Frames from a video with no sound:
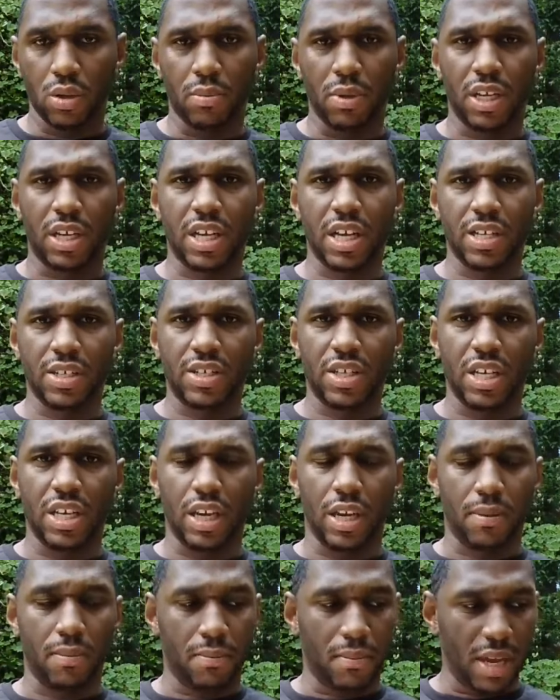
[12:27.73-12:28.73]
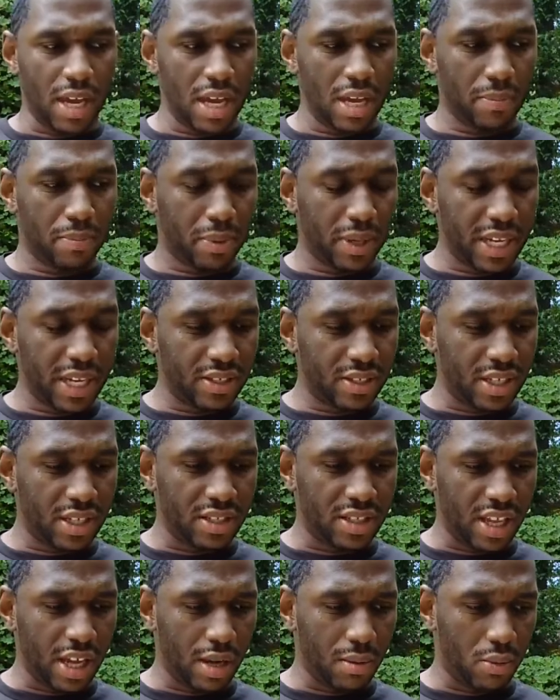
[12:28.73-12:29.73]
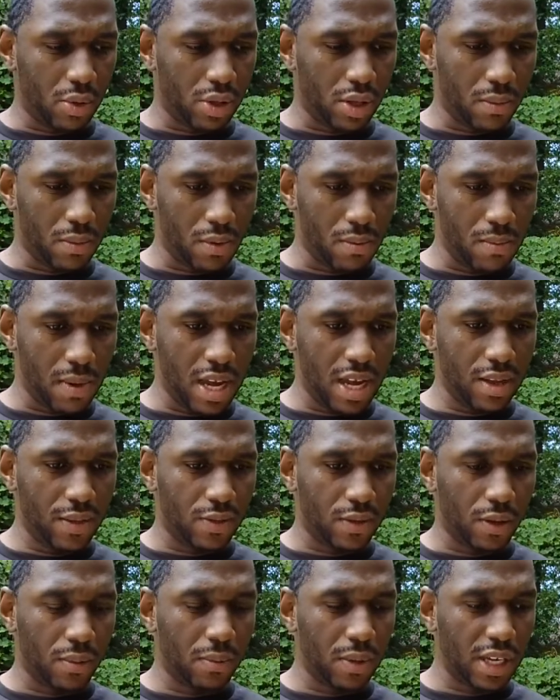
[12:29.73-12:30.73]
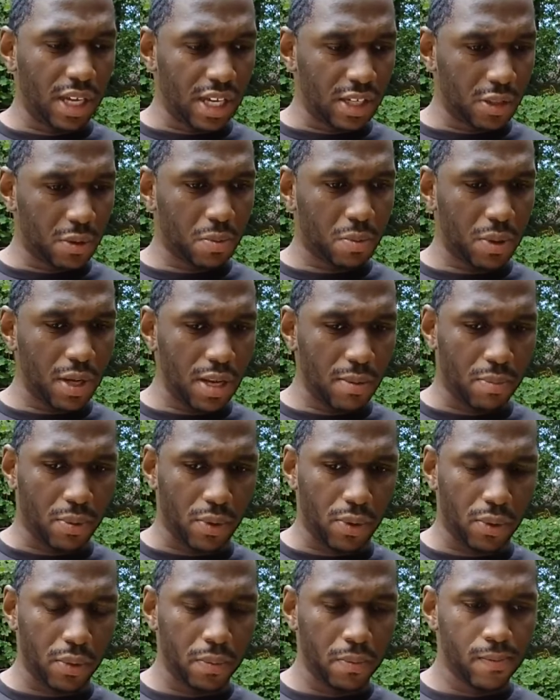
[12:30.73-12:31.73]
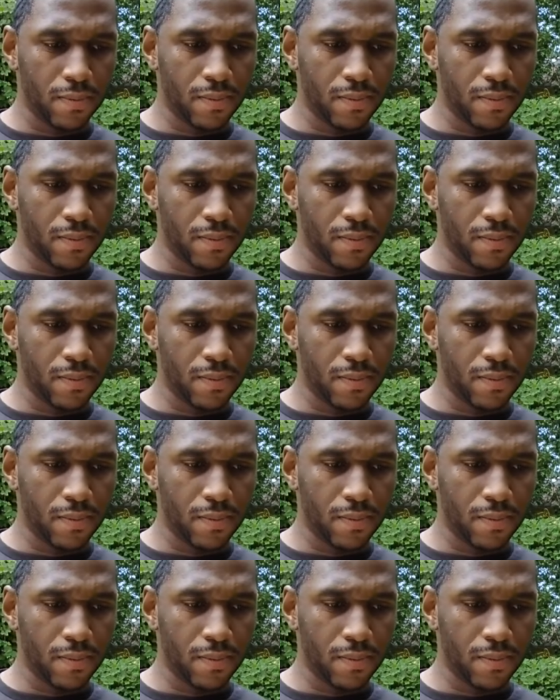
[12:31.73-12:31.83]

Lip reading: because he had placed his name on them and made them his people